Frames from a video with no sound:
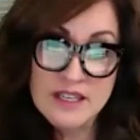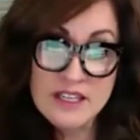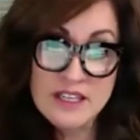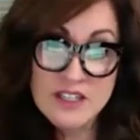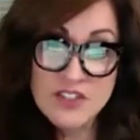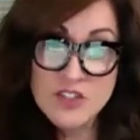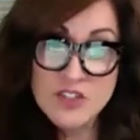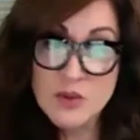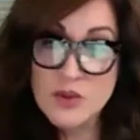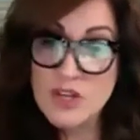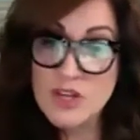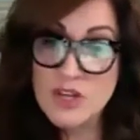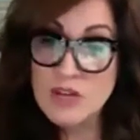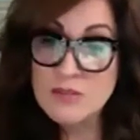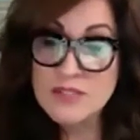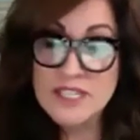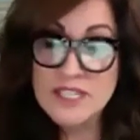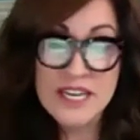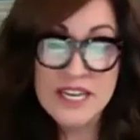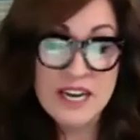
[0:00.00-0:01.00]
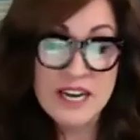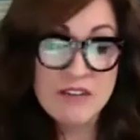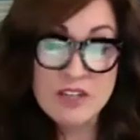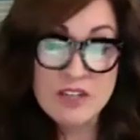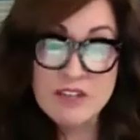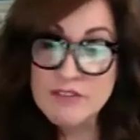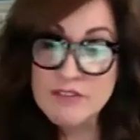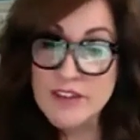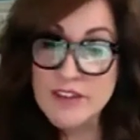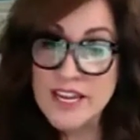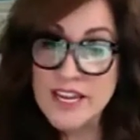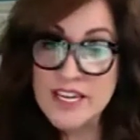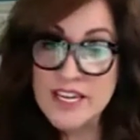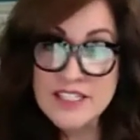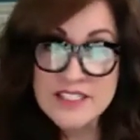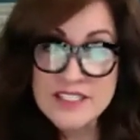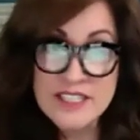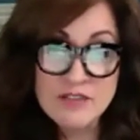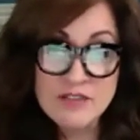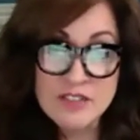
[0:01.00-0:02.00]
So it comes at every
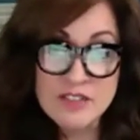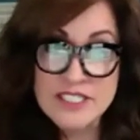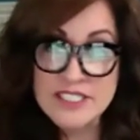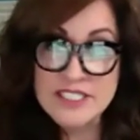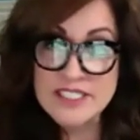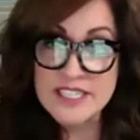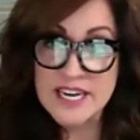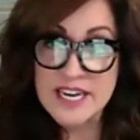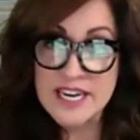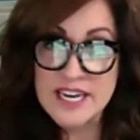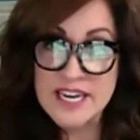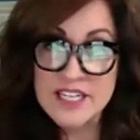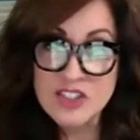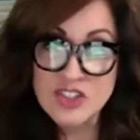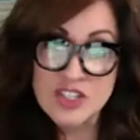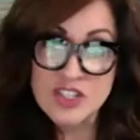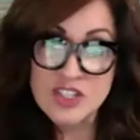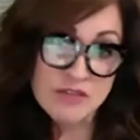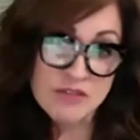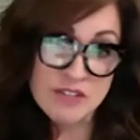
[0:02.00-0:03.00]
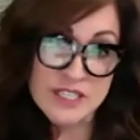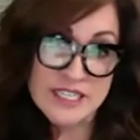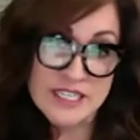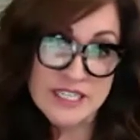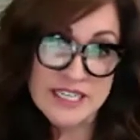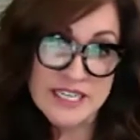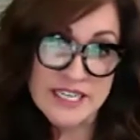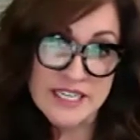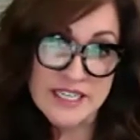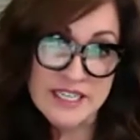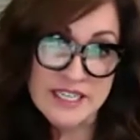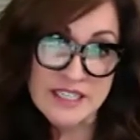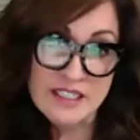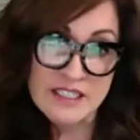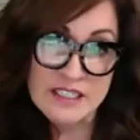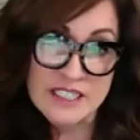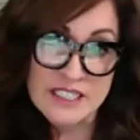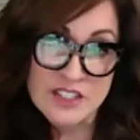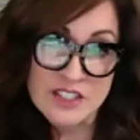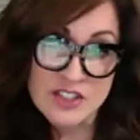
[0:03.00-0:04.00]
phase, every stage, and every need in
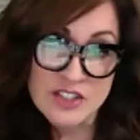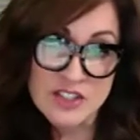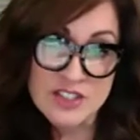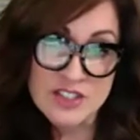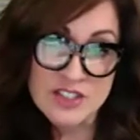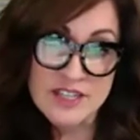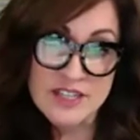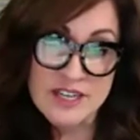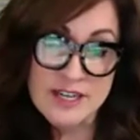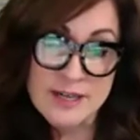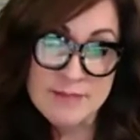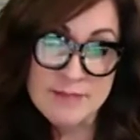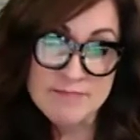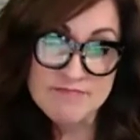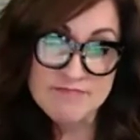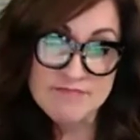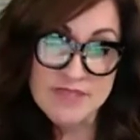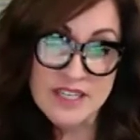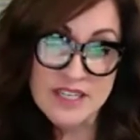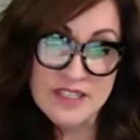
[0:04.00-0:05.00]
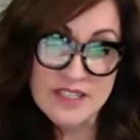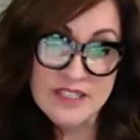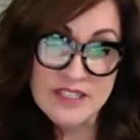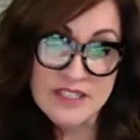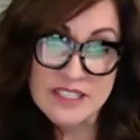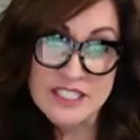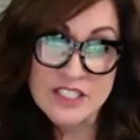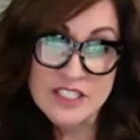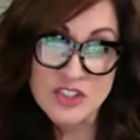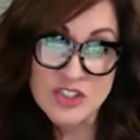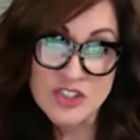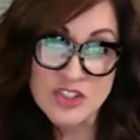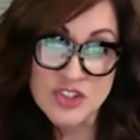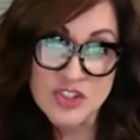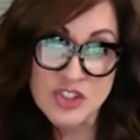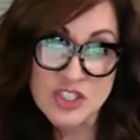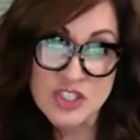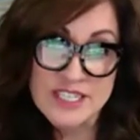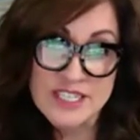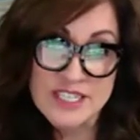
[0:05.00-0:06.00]
a leader's
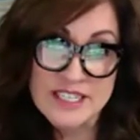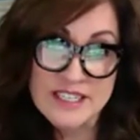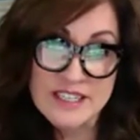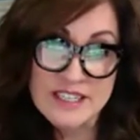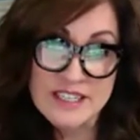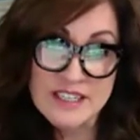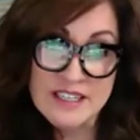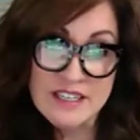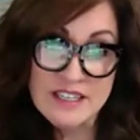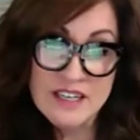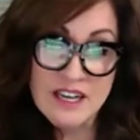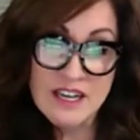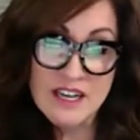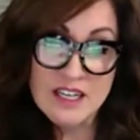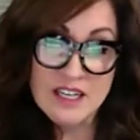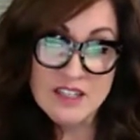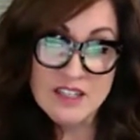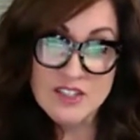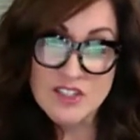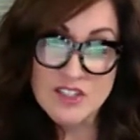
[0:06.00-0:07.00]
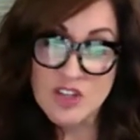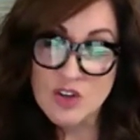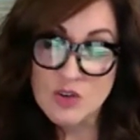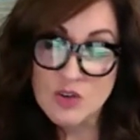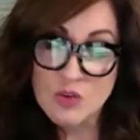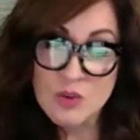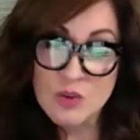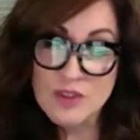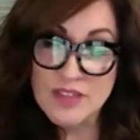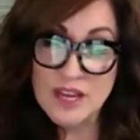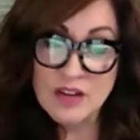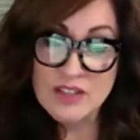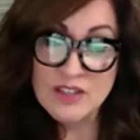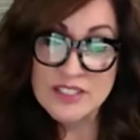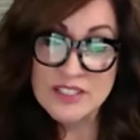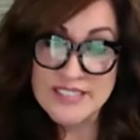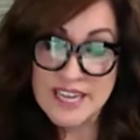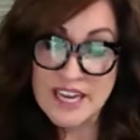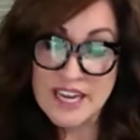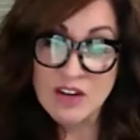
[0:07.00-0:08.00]
journey. So without a
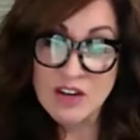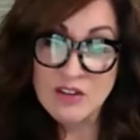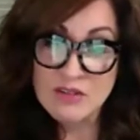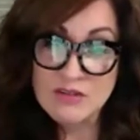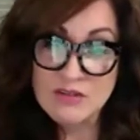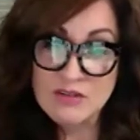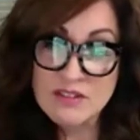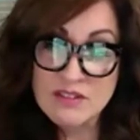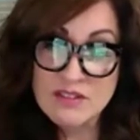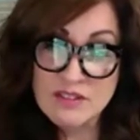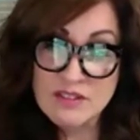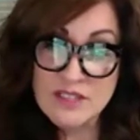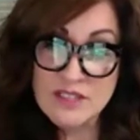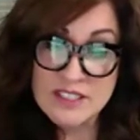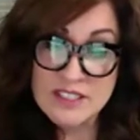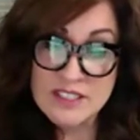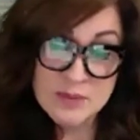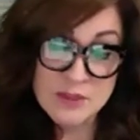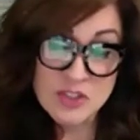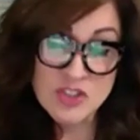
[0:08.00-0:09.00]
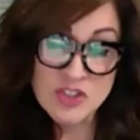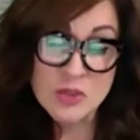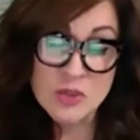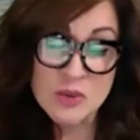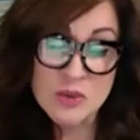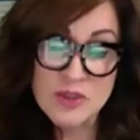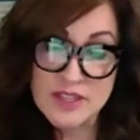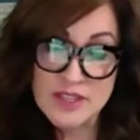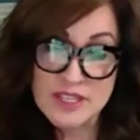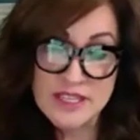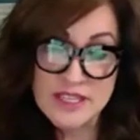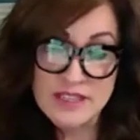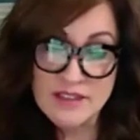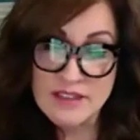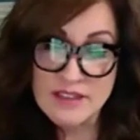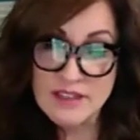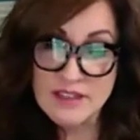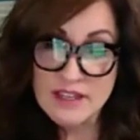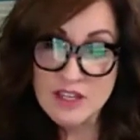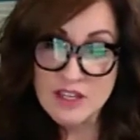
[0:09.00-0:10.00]
doubt, especially with the
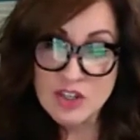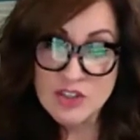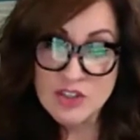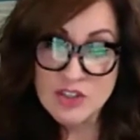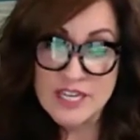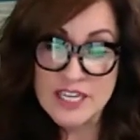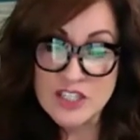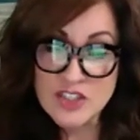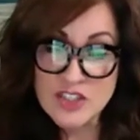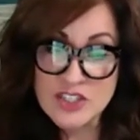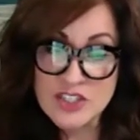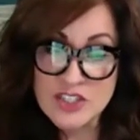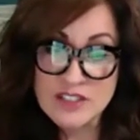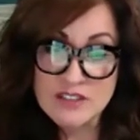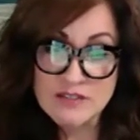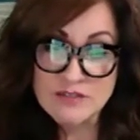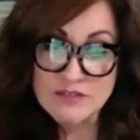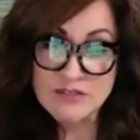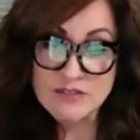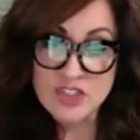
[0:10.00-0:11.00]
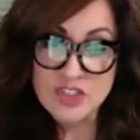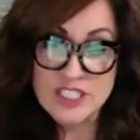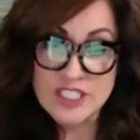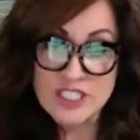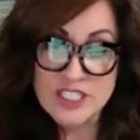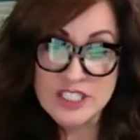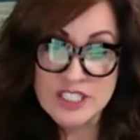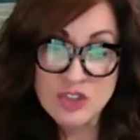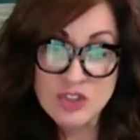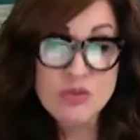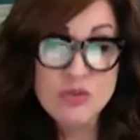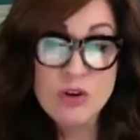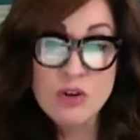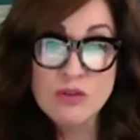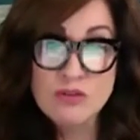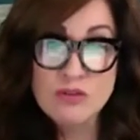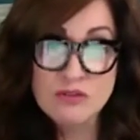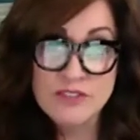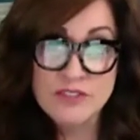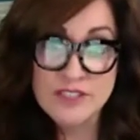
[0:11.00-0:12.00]
creation of GE
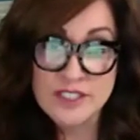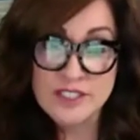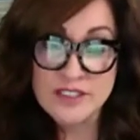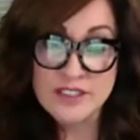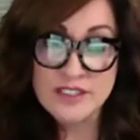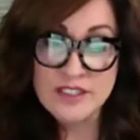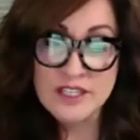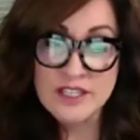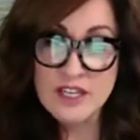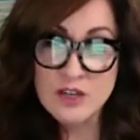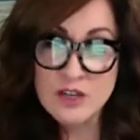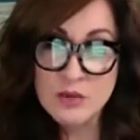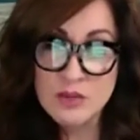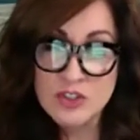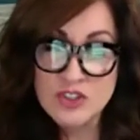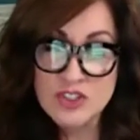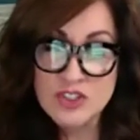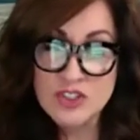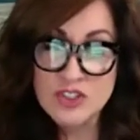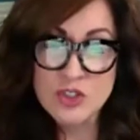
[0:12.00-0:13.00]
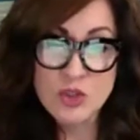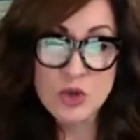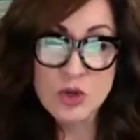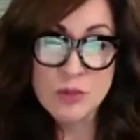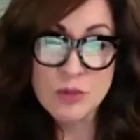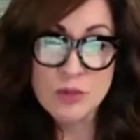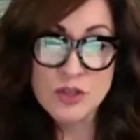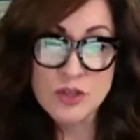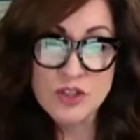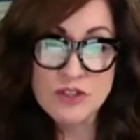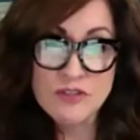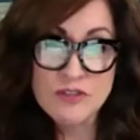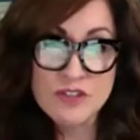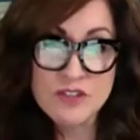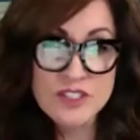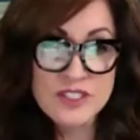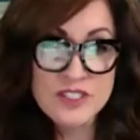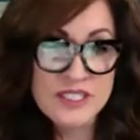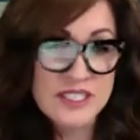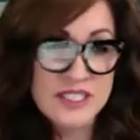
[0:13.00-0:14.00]
Crotonville, which is their corporate
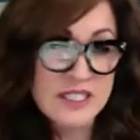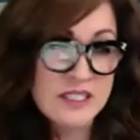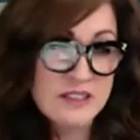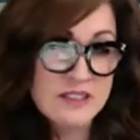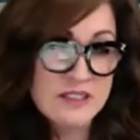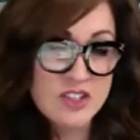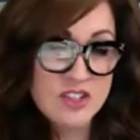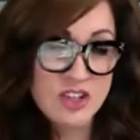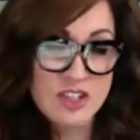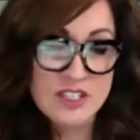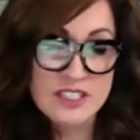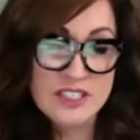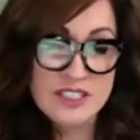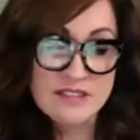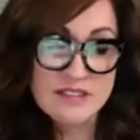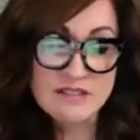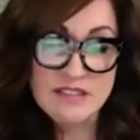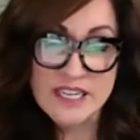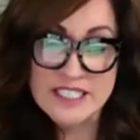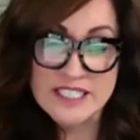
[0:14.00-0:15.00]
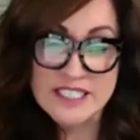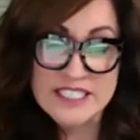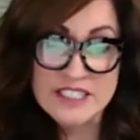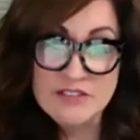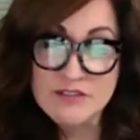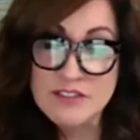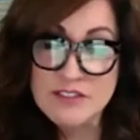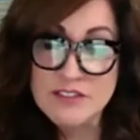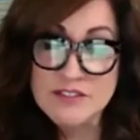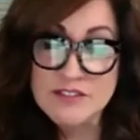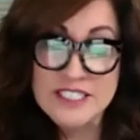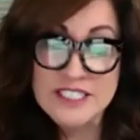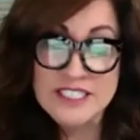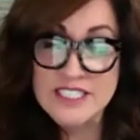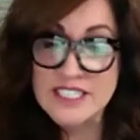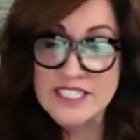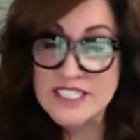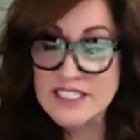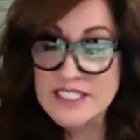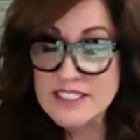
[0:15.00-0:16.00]
university, started in
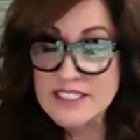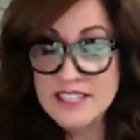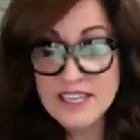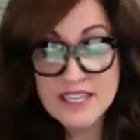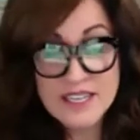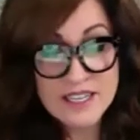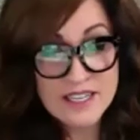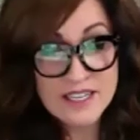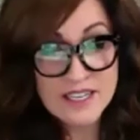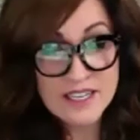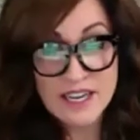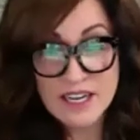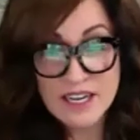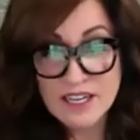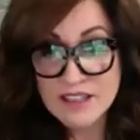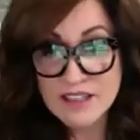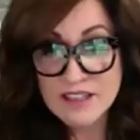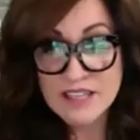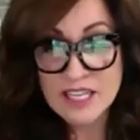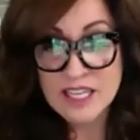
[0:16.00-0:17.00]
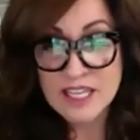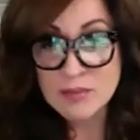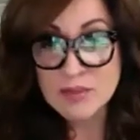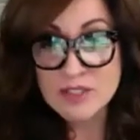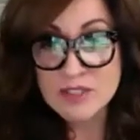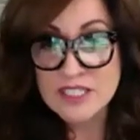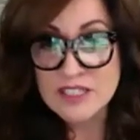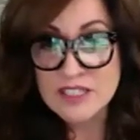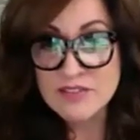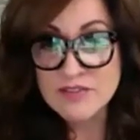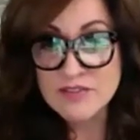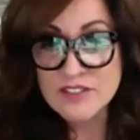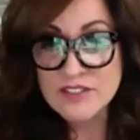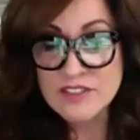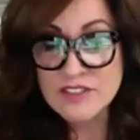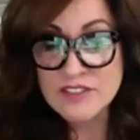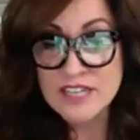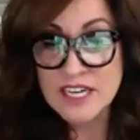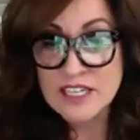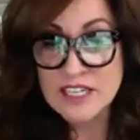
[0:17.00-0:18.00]
1956, they believed
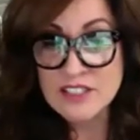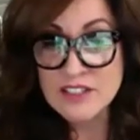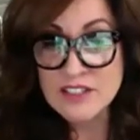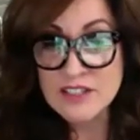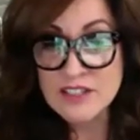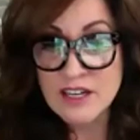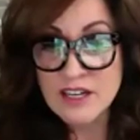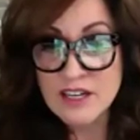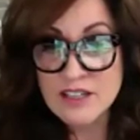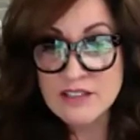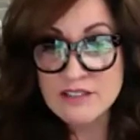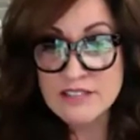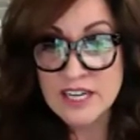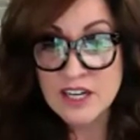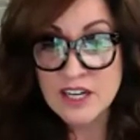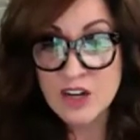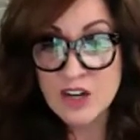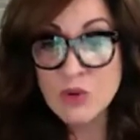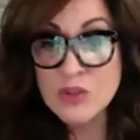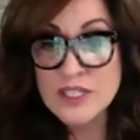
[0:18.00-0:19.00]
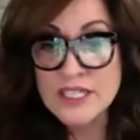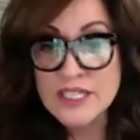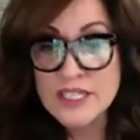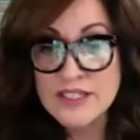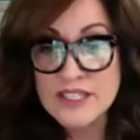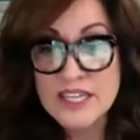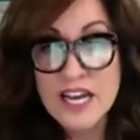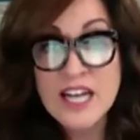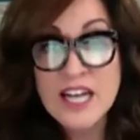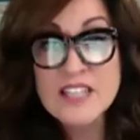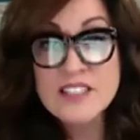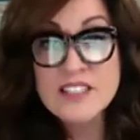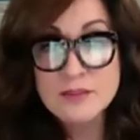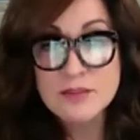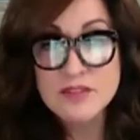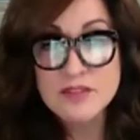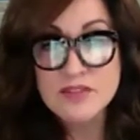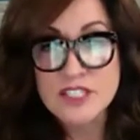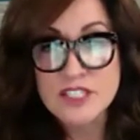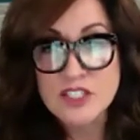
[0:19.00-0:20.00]
not only in the
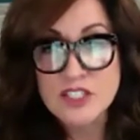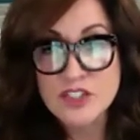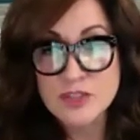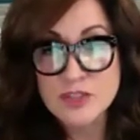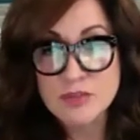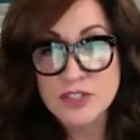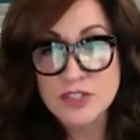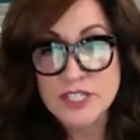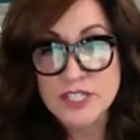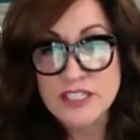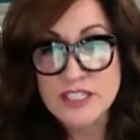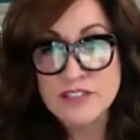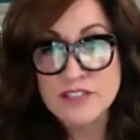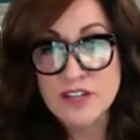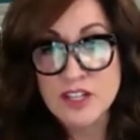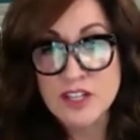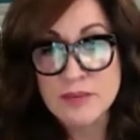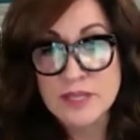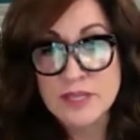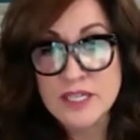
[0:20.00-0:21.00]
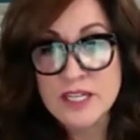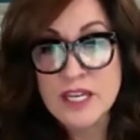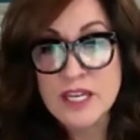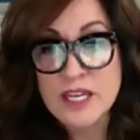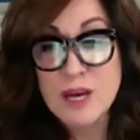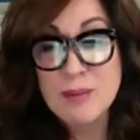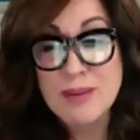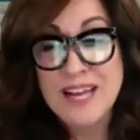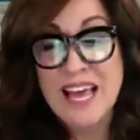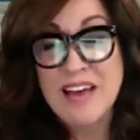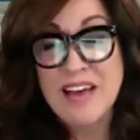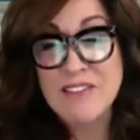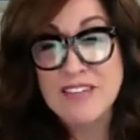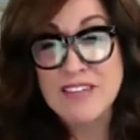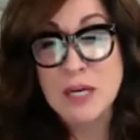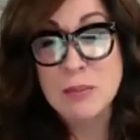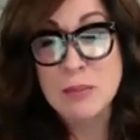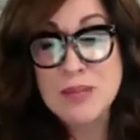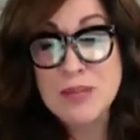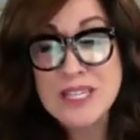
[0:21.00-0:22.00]
concept of leadership learning and development, but
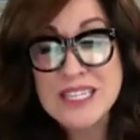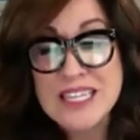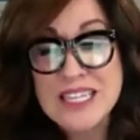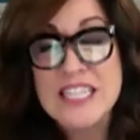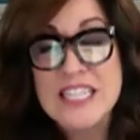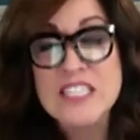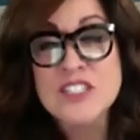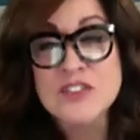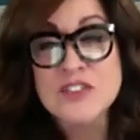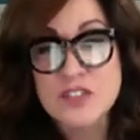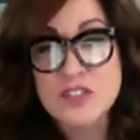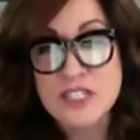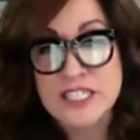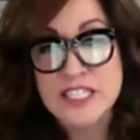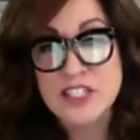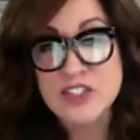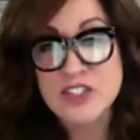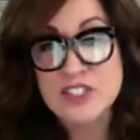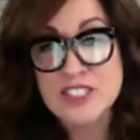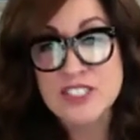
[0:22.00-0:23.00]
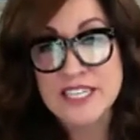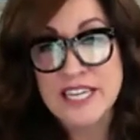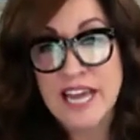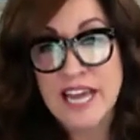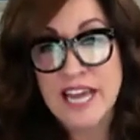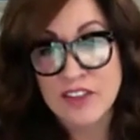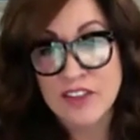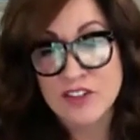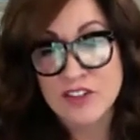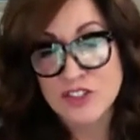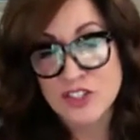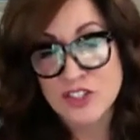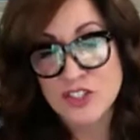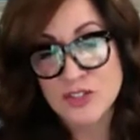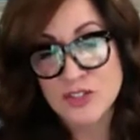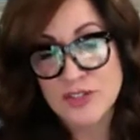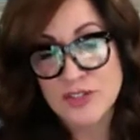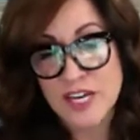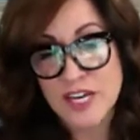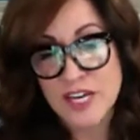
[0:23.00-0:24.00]
having a place for leaders to gather to
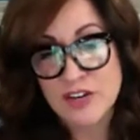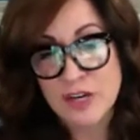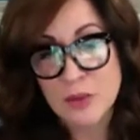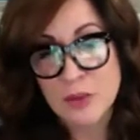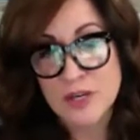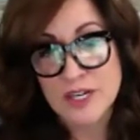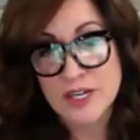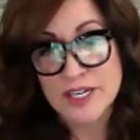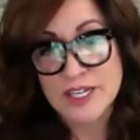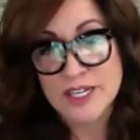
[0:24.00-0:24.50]
do that great work.